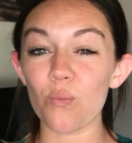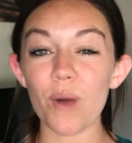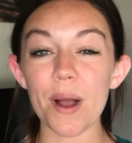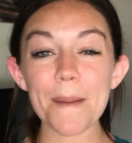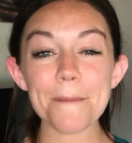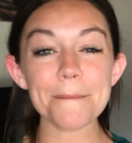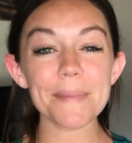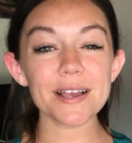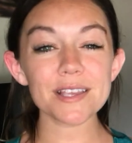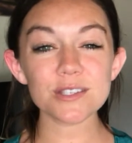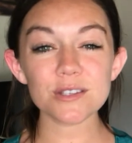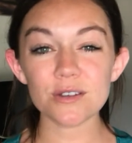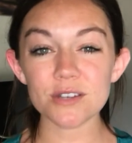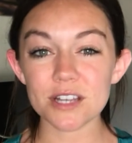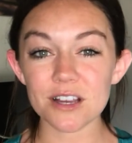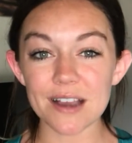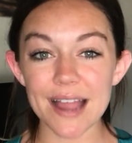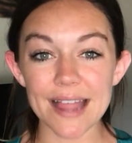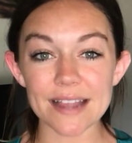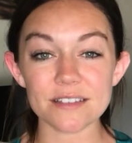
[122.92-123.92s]
what muscle
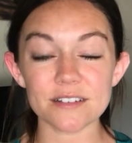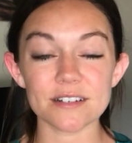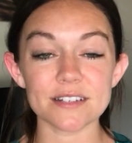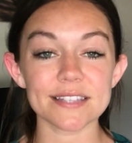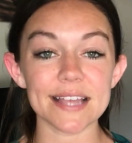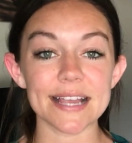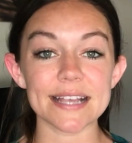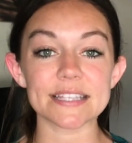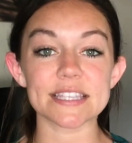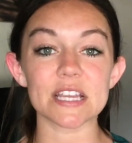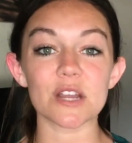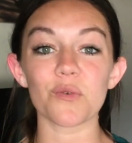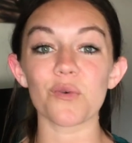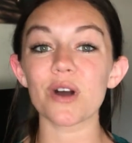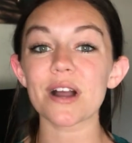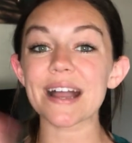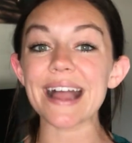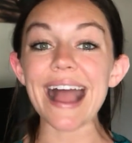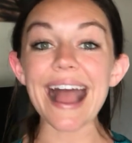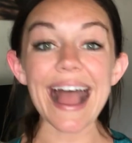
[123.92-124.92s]
you're exercising,
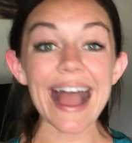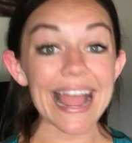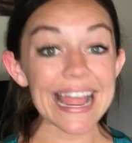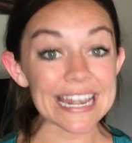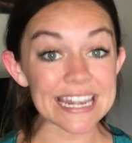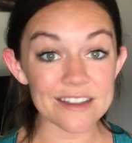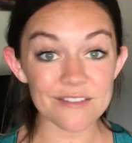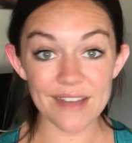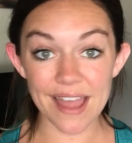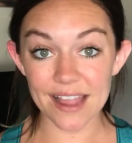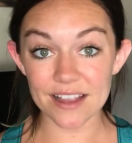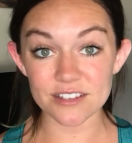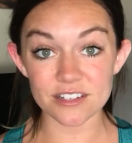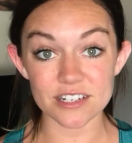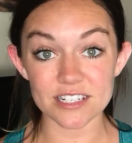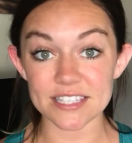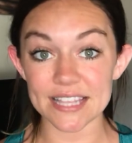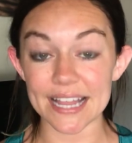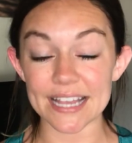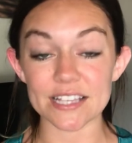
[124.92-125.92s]
what kind of
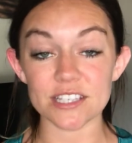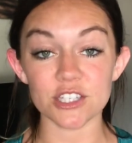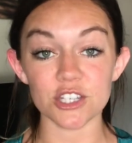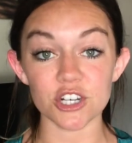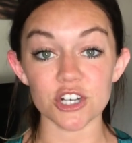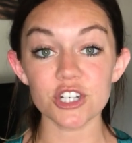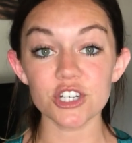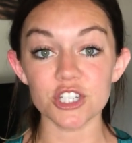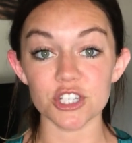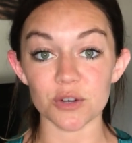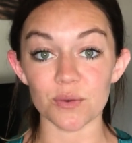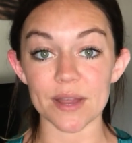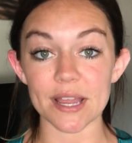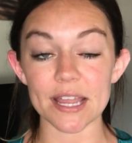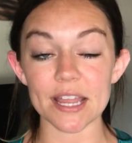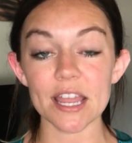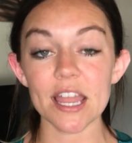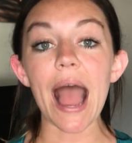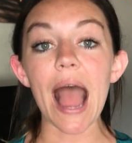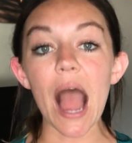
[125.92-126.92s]
exercise you're
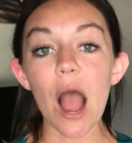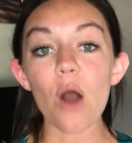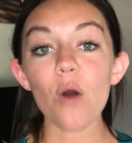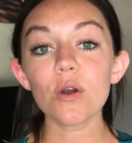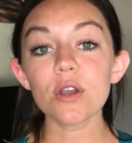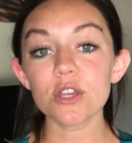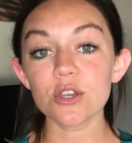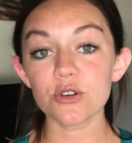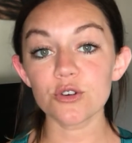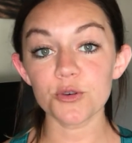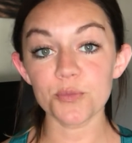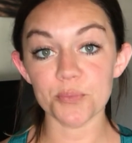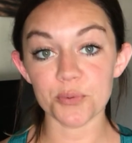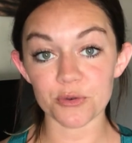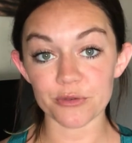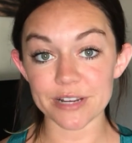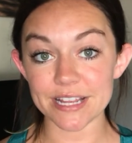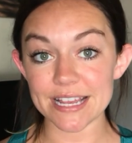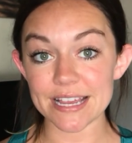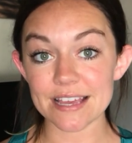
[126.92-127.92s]
doing, how you
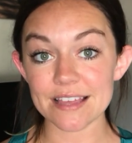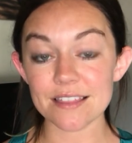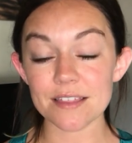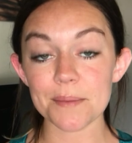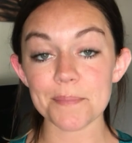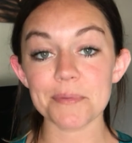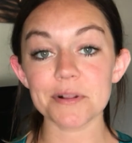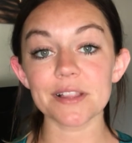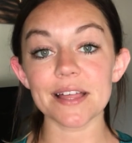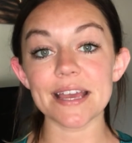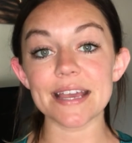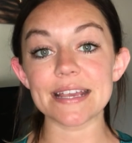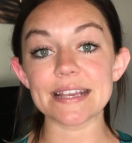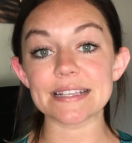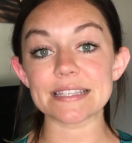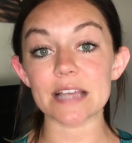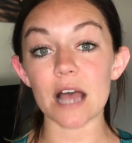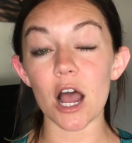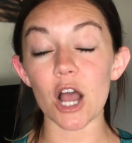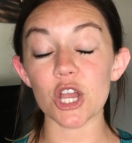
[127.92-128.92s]
breathe
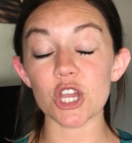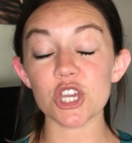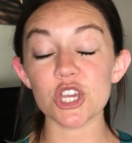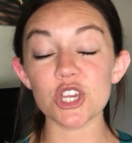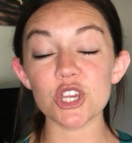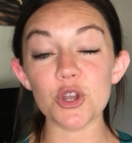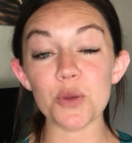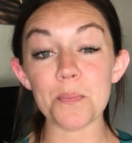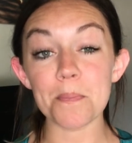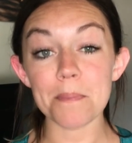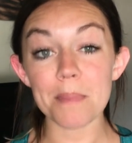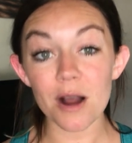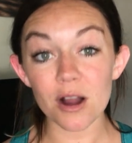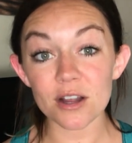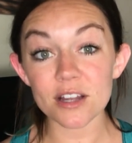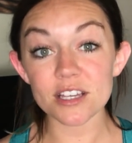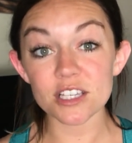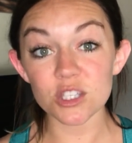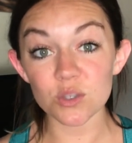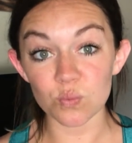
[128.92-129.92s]
plays a
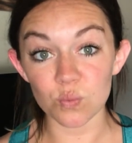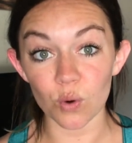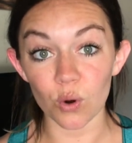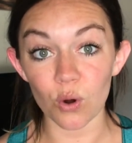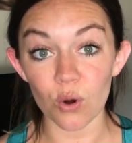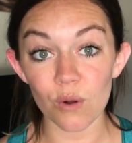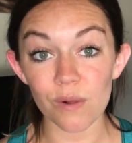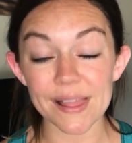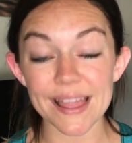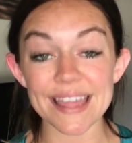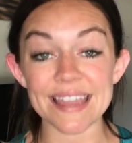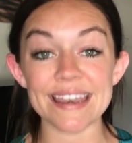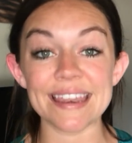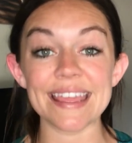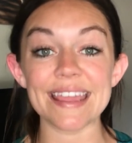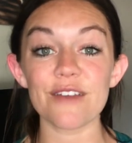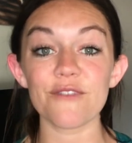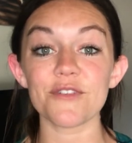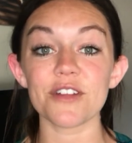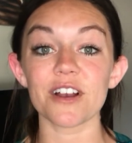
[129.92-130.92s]
humongous role in
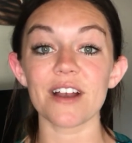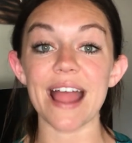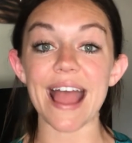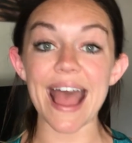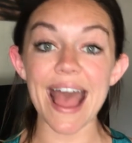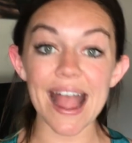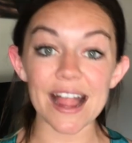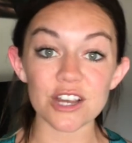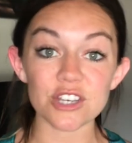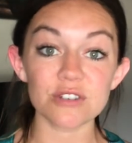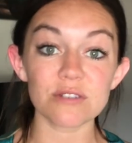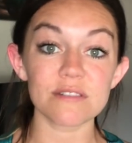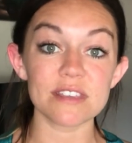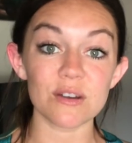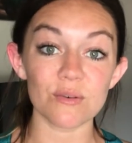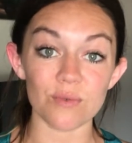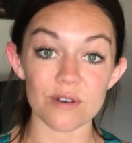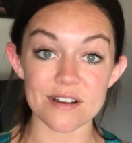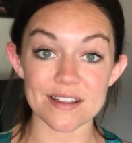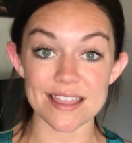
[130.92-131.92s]
if you're
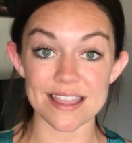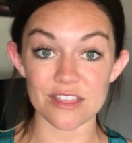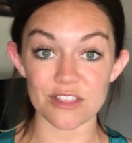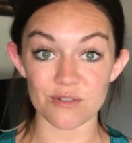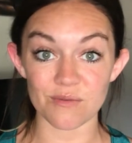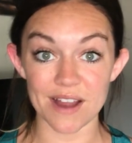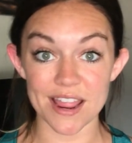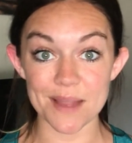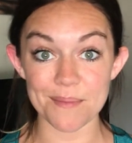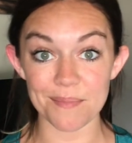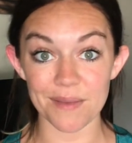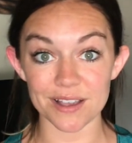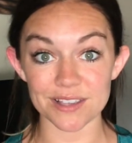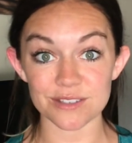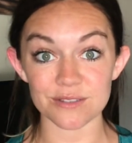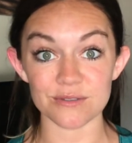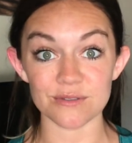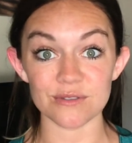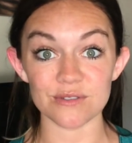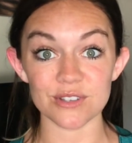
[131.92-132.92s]
actually working the right
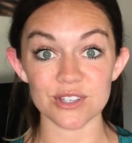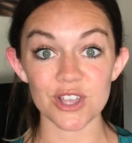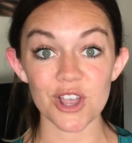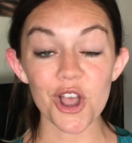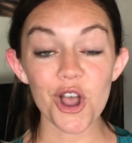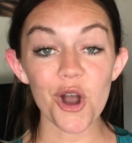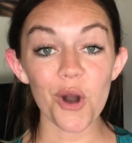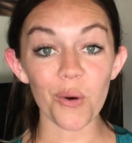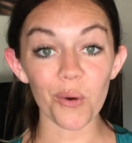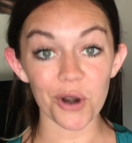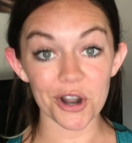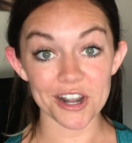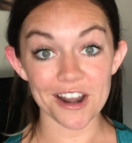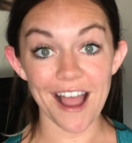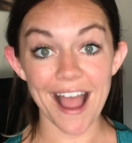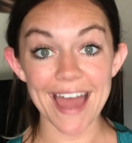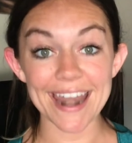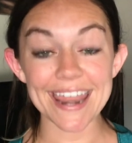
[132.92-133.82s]
muscles or not.